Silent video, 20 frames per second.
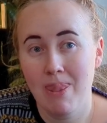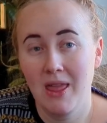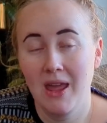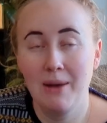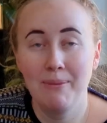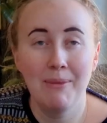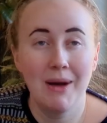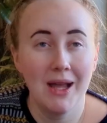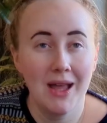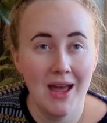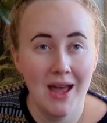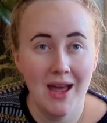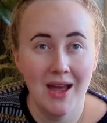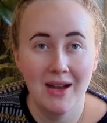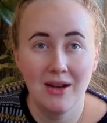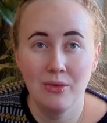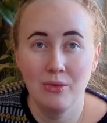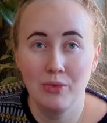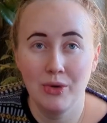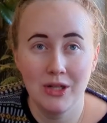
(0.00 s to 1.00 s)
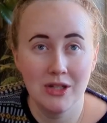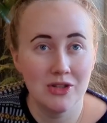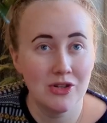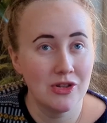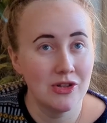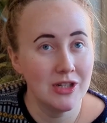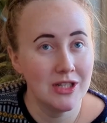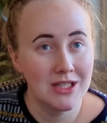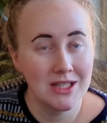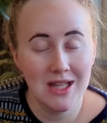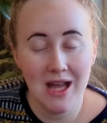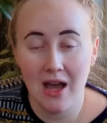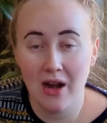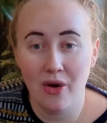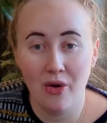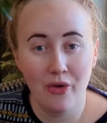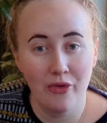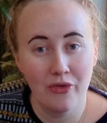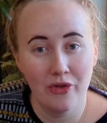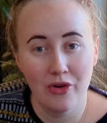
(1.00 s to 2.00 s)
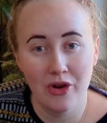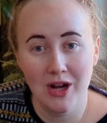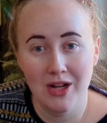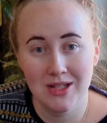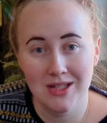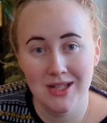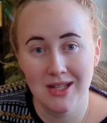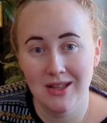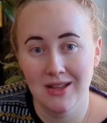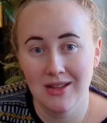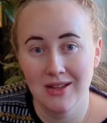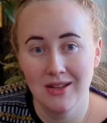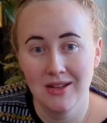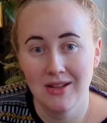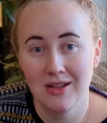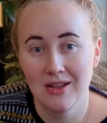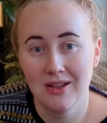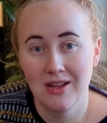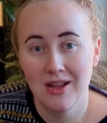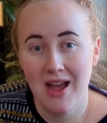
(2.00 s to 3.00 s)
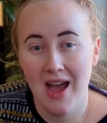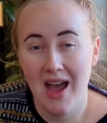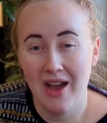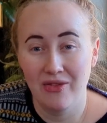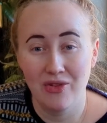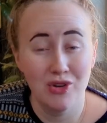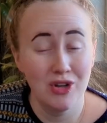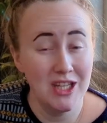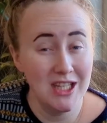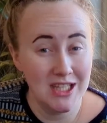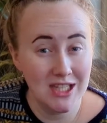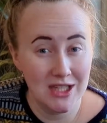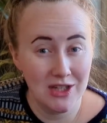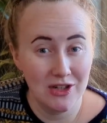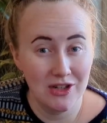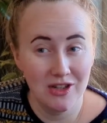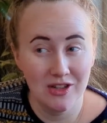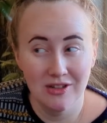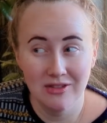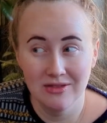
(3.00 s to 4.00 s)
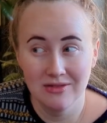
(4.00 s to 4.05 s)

In my head, winter is not over until after Easter,